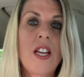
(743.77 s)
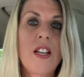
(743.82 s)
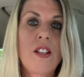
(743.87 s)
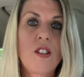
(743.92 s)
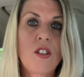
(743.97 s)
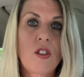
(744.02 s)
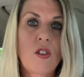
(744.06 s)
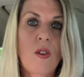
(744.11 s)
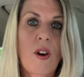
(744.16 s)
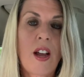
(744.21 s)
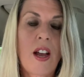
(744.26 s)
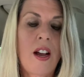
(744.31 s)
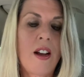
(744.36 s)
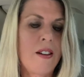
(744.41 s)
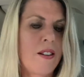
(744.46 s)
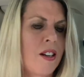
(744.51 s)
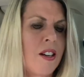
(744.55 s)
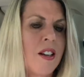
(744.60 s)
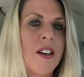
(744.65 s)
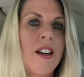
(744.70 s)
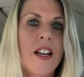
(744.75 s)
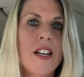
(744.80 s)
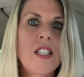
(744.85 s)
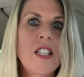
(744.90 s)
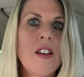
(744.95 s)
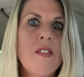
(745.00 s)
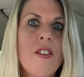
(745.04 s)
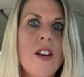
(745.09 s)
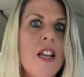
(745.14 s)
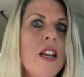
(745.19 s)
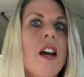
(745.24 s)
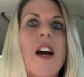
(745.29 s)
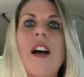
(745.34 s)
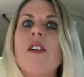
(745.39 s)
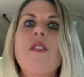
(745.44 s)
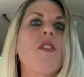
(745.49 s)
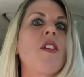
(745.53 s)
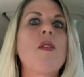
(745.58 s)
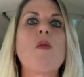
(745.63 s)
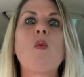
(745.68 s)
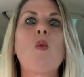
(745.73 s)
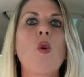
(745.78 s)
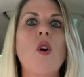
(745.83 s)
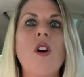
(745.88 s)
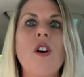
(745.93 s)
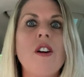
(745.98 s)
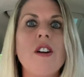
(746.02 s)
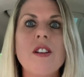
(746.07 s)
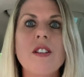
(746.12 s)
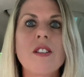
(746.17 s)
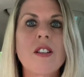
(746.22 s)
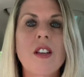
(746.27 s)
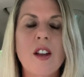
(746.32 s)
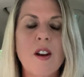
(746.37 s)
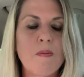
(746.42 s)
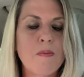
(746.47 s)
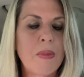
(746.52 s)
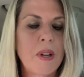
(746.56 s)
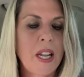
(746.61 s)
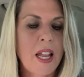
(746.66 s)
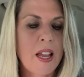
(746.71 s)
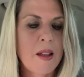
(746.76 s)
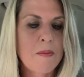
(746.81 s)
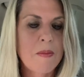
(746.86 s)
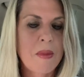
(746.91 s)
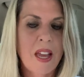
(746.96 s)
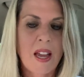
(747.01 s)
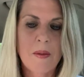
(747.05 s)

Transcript: It's uh, connectivity. Uh, that word is going to plague me.